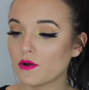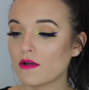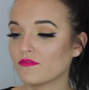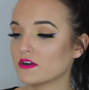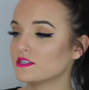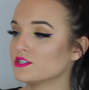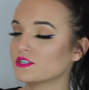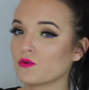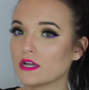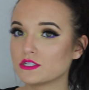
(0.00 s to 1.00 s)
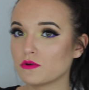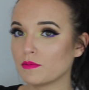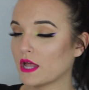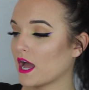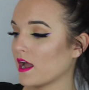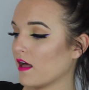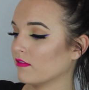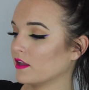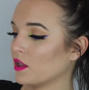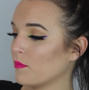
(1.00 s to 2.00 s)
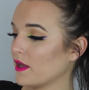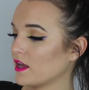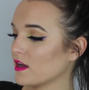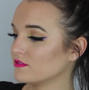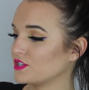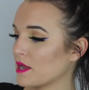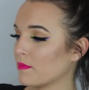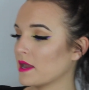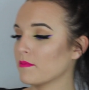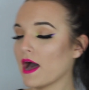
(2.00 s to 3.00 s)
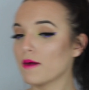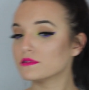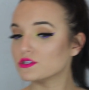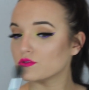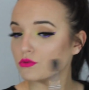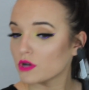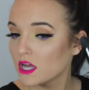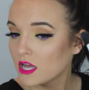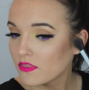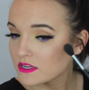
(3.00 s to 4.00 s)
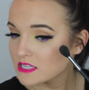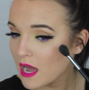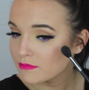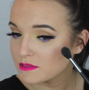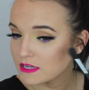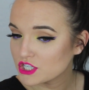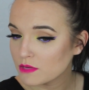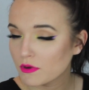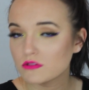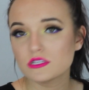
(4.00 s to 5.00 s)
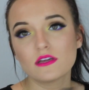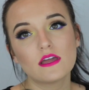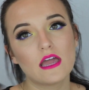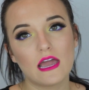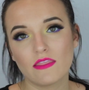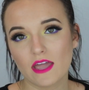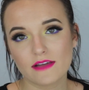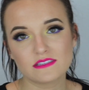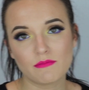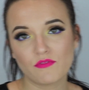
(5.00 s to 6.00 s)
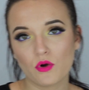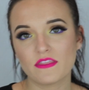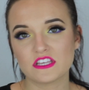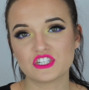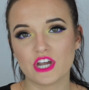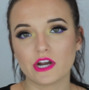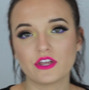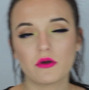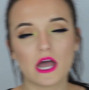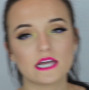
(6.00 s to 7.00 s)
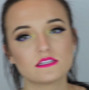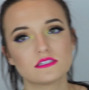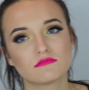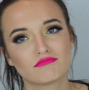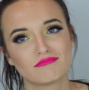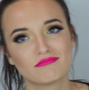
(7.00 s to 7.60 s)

I'm first just going to apply a little bit of Champagne Pop to the tops of my cheekbones. And like I said before, this chair, you guys,